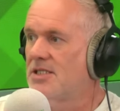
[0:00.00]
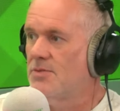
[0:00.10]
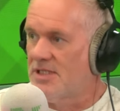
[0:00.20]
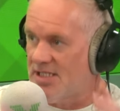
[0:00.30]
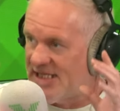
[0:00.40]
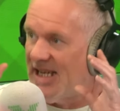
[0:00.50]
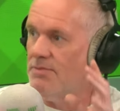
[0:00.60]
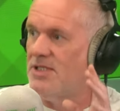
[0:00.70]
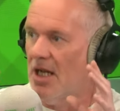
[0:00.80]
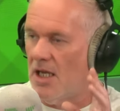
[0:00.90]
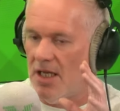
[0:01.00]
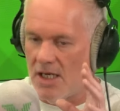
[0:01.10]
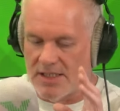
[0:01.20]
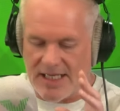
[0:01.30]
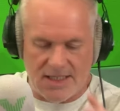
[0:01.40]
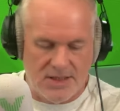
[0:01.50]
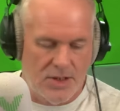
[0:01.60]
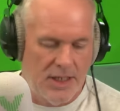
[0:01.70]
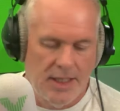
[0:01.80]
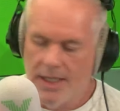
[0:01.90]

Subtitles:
It was the same diehard cast, right?